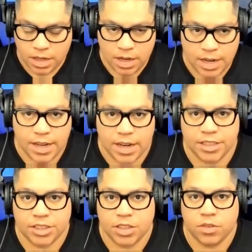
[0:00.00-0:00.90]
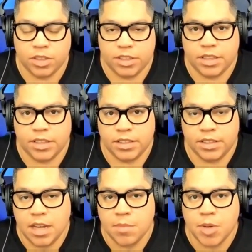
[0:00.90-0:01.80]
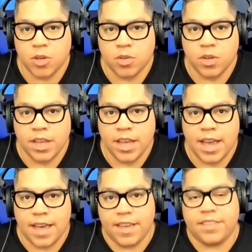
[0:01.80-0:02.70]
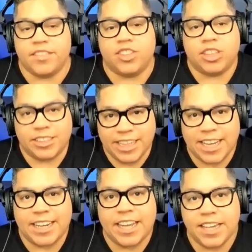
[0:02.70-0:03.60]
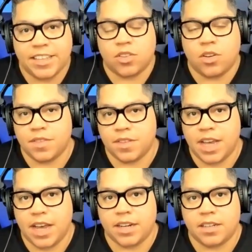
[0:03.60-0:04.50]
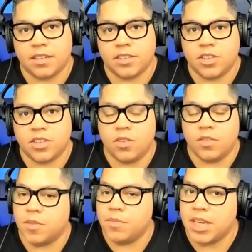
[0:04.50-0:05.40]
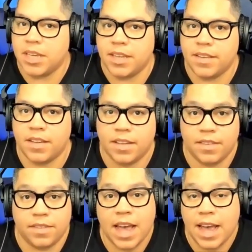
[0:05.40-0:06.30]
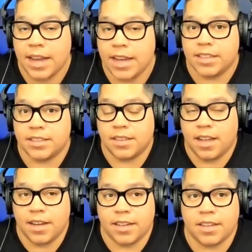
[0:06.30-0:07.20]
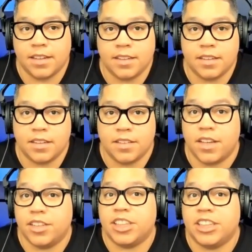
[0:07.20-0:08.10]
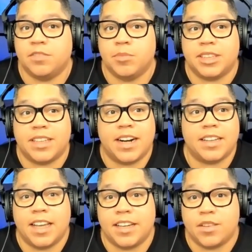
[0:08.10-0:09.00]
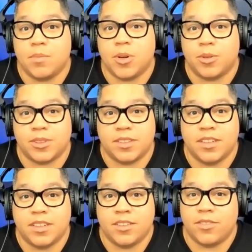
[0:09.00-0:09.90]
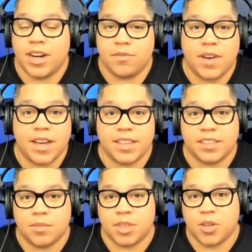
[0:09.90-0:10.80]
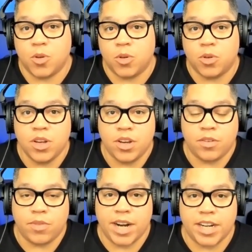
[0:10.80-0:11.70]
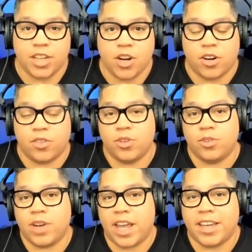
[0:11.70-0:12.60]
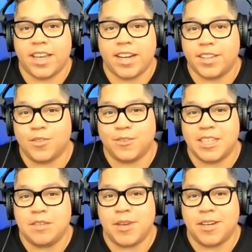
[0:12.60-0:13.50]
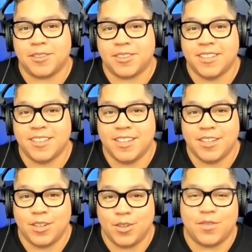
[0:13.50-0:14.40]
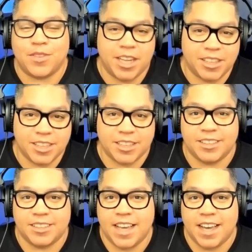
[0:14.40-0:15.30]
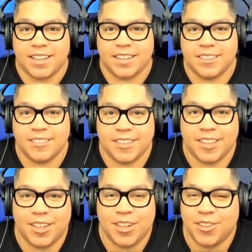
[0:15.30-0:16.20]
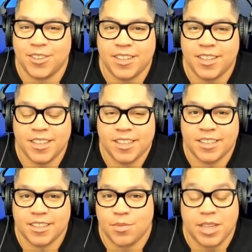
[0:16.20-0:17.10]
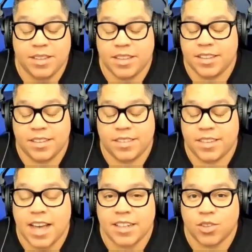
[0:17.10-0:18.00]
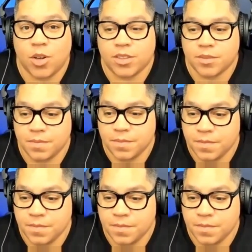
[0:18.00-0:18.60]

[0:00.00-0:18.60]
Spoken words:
I showed in the demo, and then just getting hits off of that. So for me, that is like the achievement that I like the most, right? Finding something cool, writing a YARA rule, and getting those emails, notifications that, to me, that is awesome.